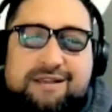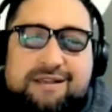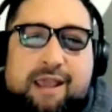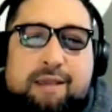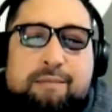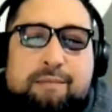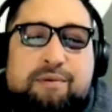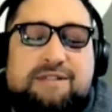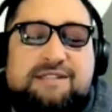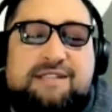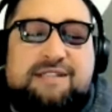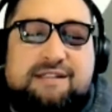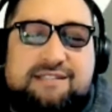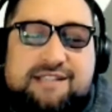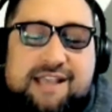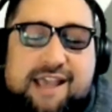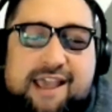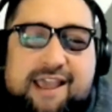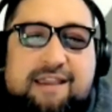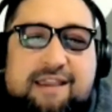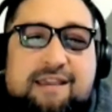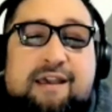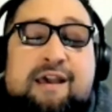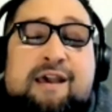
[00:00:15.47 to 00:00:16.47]
Monday. But
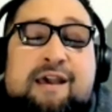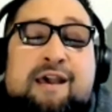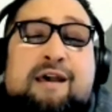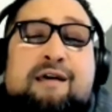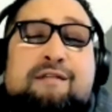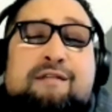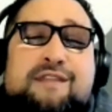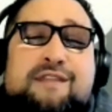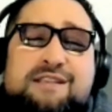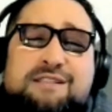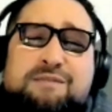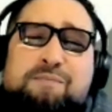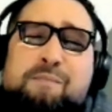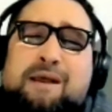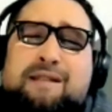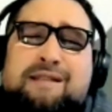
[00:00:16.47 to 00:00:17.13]
today, this